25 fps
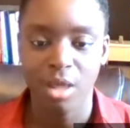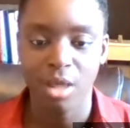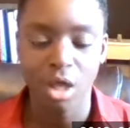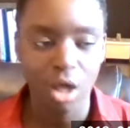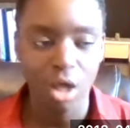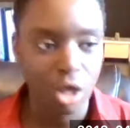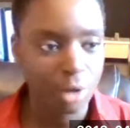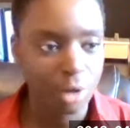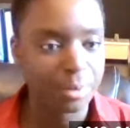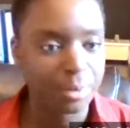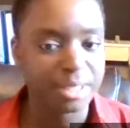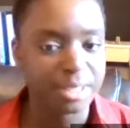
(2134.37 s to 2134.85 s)

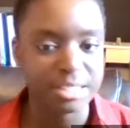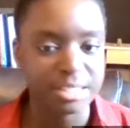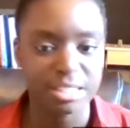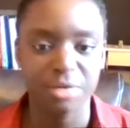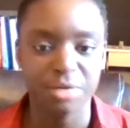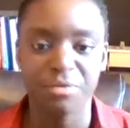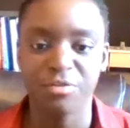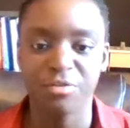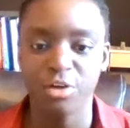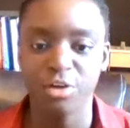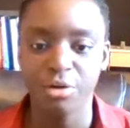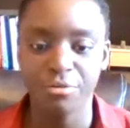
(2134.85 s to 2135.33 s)
Always,
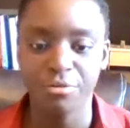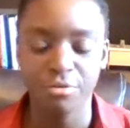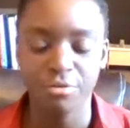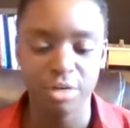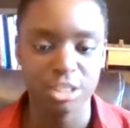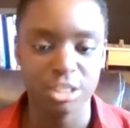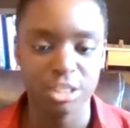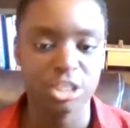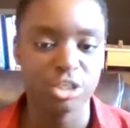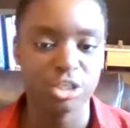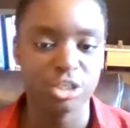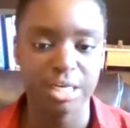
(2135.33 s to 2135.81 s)
like if you're
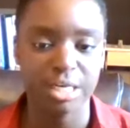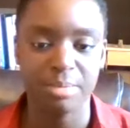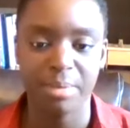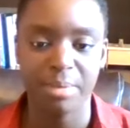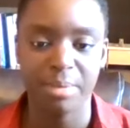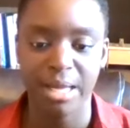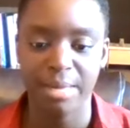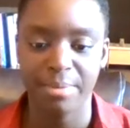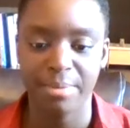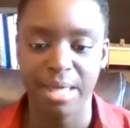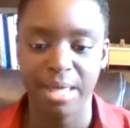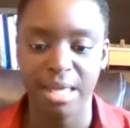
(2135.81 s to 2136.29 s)
frustrated
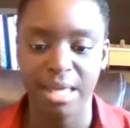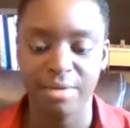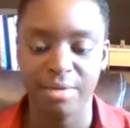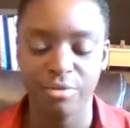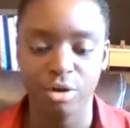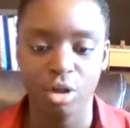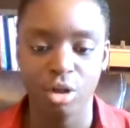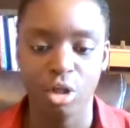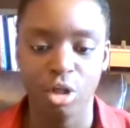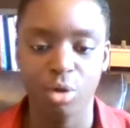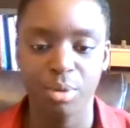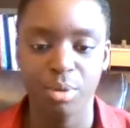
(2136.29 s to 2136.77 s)
by a
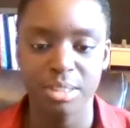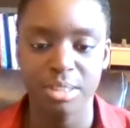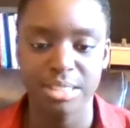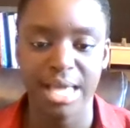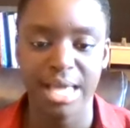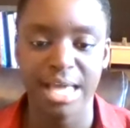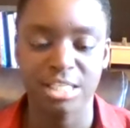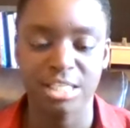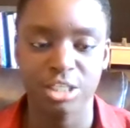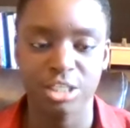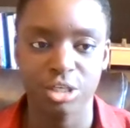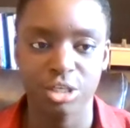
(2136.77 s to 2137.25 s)
behavior, always
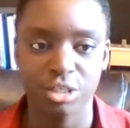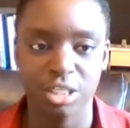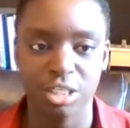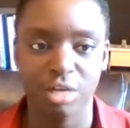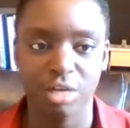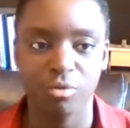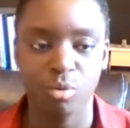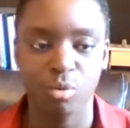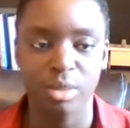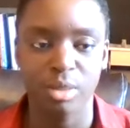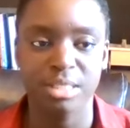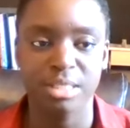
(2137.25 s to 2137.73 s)
ask
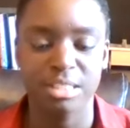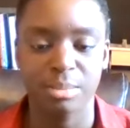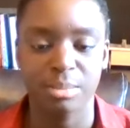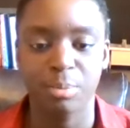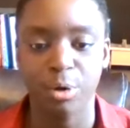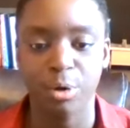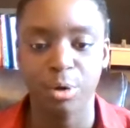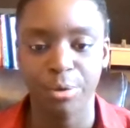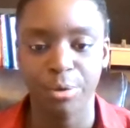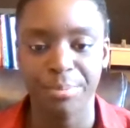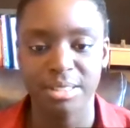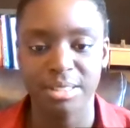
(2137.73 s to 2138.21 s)
yourself, what is the
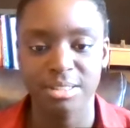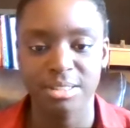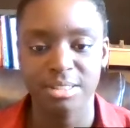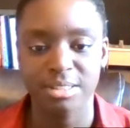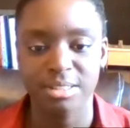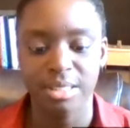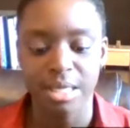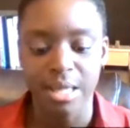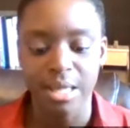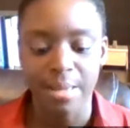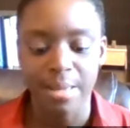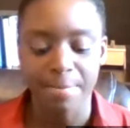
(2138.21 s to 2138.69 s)
purpose?
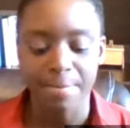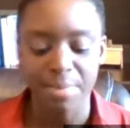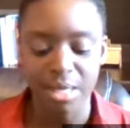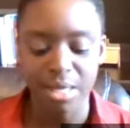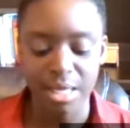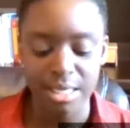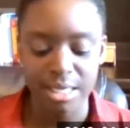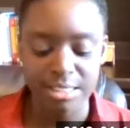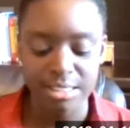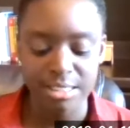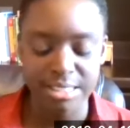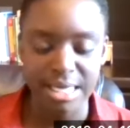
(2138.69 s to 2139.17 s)
Mm-hmm.
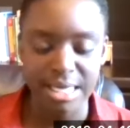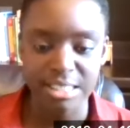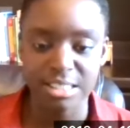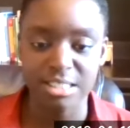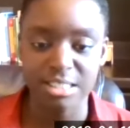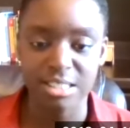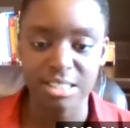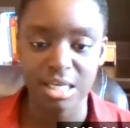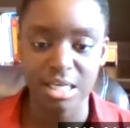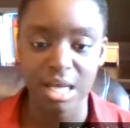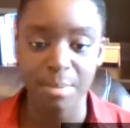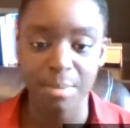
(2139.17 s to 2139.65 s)
Because that
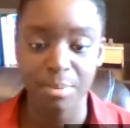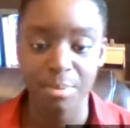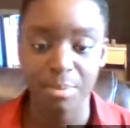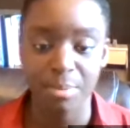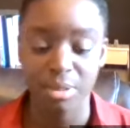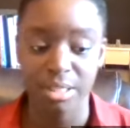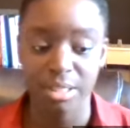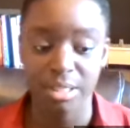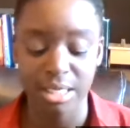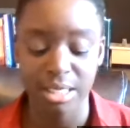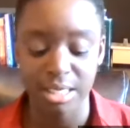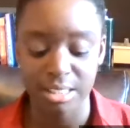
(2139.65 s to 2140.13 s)
does a couple
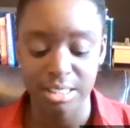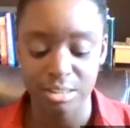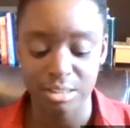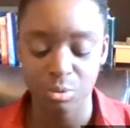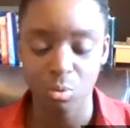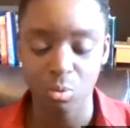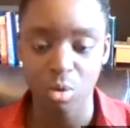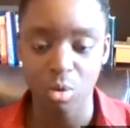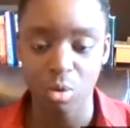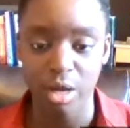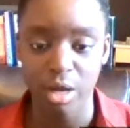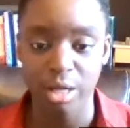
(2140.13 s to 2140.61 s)
of things.
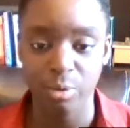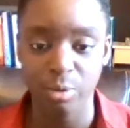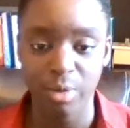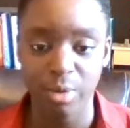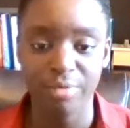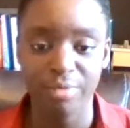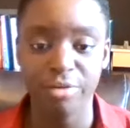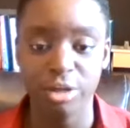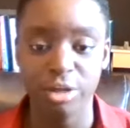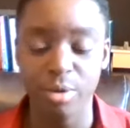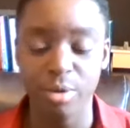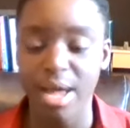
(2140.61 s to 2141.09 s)
One,
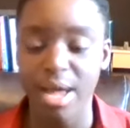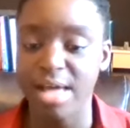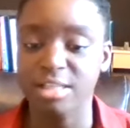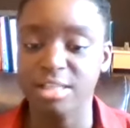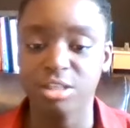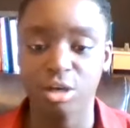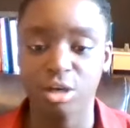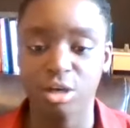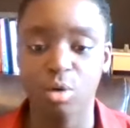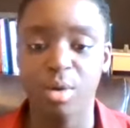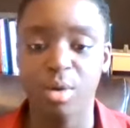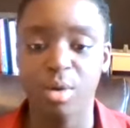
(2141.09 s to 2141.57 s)
whenever you
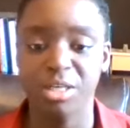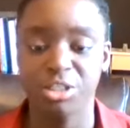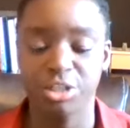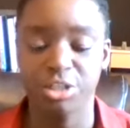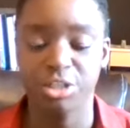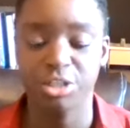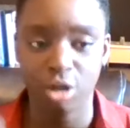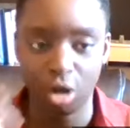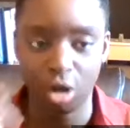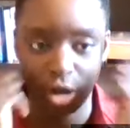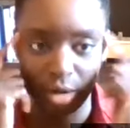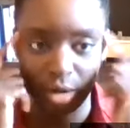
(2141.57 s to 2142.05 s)
ask a
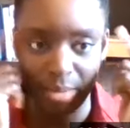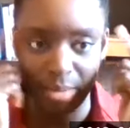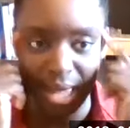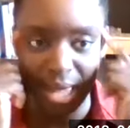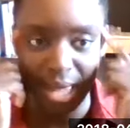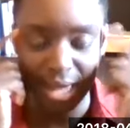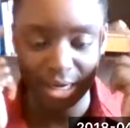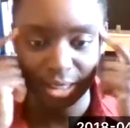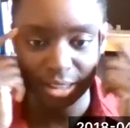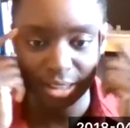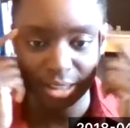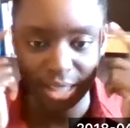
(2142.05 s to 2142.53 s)
question, it
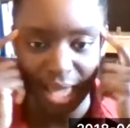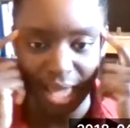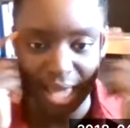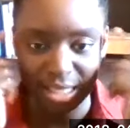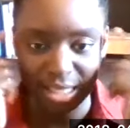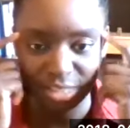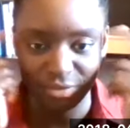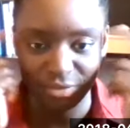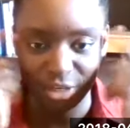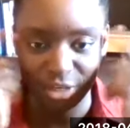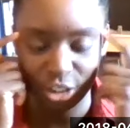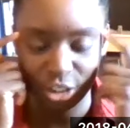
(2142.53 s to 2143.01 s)
automatically
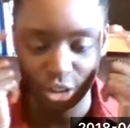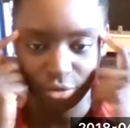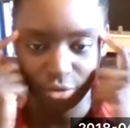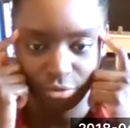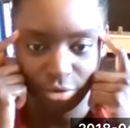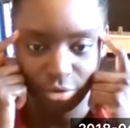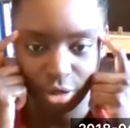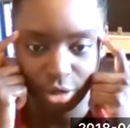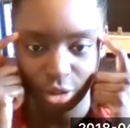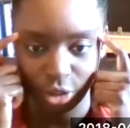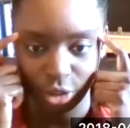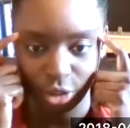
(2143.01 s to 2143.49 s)
activates your
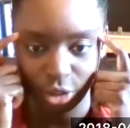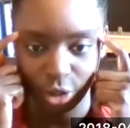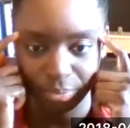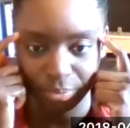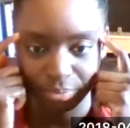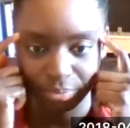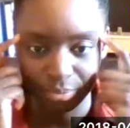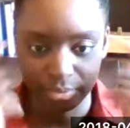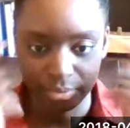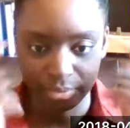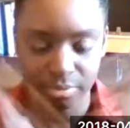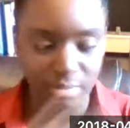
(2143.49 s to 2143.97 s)
frontal lobe.
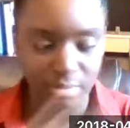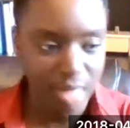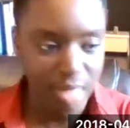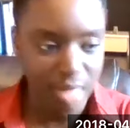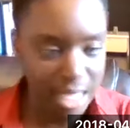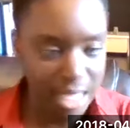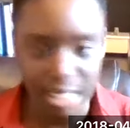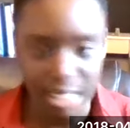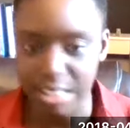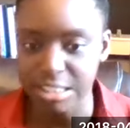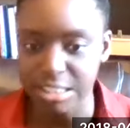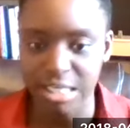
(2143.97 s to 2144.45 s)

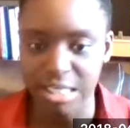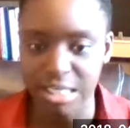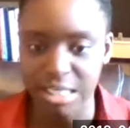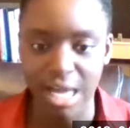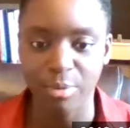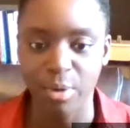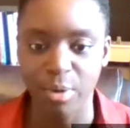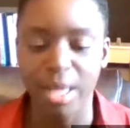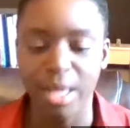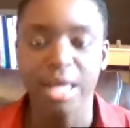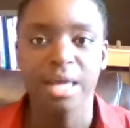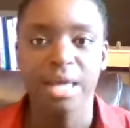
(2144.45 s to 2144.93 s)
Anytime
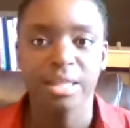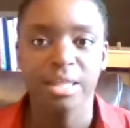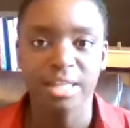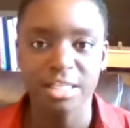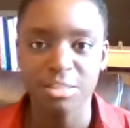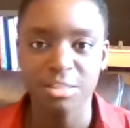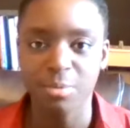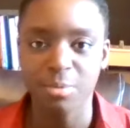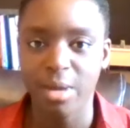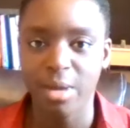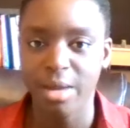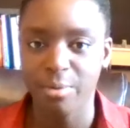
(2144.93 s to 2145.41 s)
you,
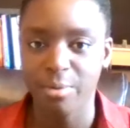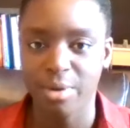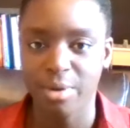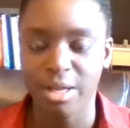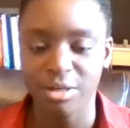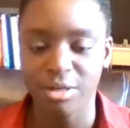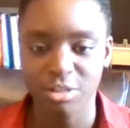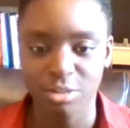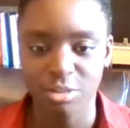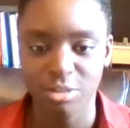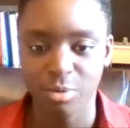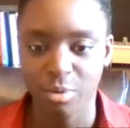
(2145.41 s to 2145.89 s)
that's why when
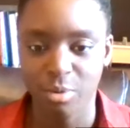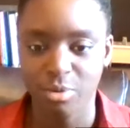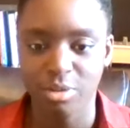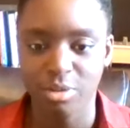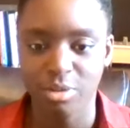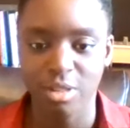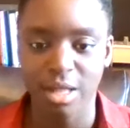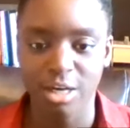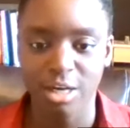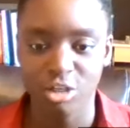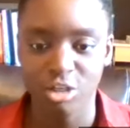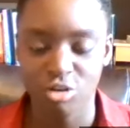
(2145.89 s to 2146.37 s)
I used to work with
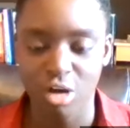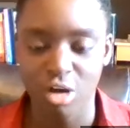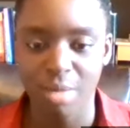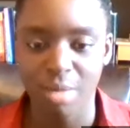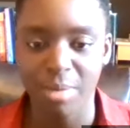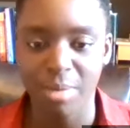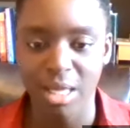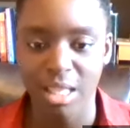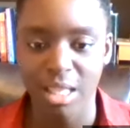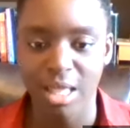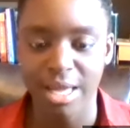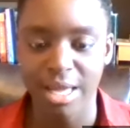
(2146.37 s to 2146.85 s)
a lot of
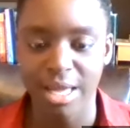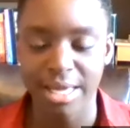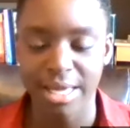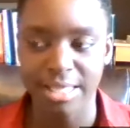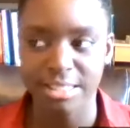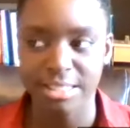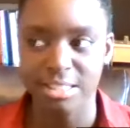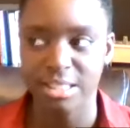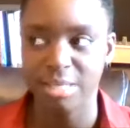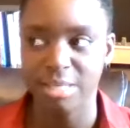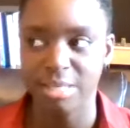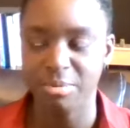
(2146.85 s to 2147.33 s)
trauma
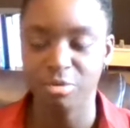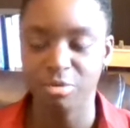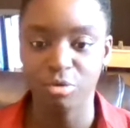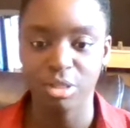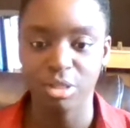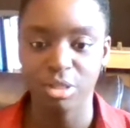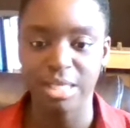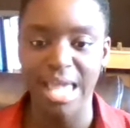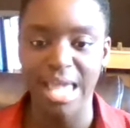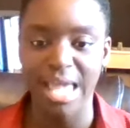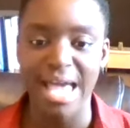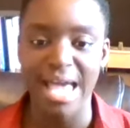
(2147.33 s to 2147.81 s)
clients and they'd be
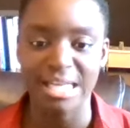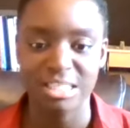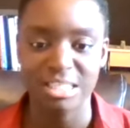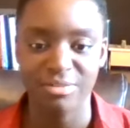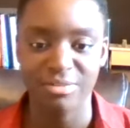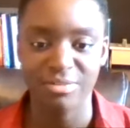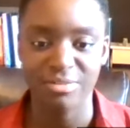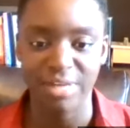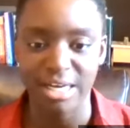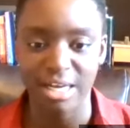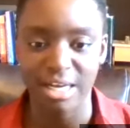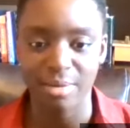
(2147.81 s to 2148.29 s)
really
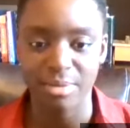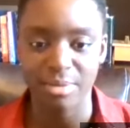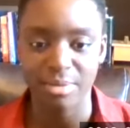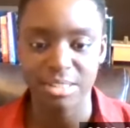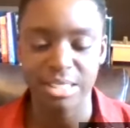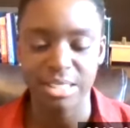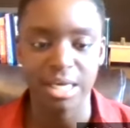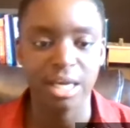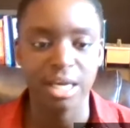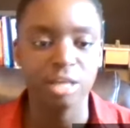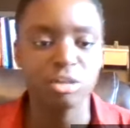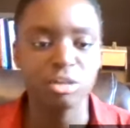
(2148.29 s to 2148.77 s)
activated, I would
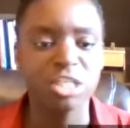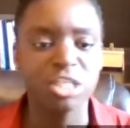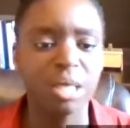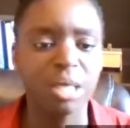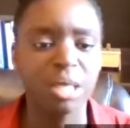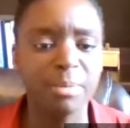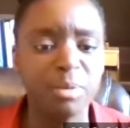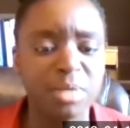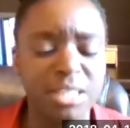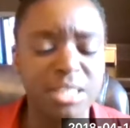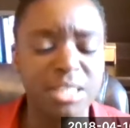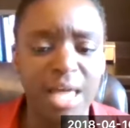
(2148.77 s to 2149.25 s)
say, can you
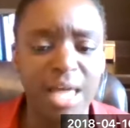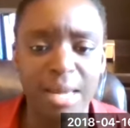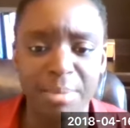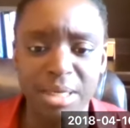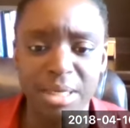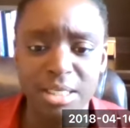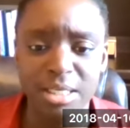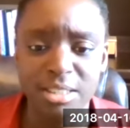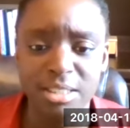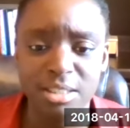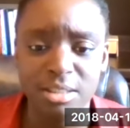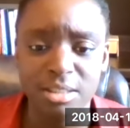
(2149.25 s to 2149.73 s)
tell me what time
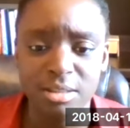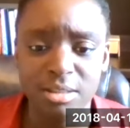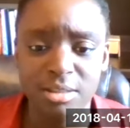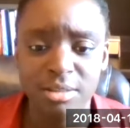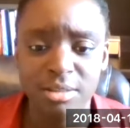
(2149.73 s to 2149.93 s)
it is?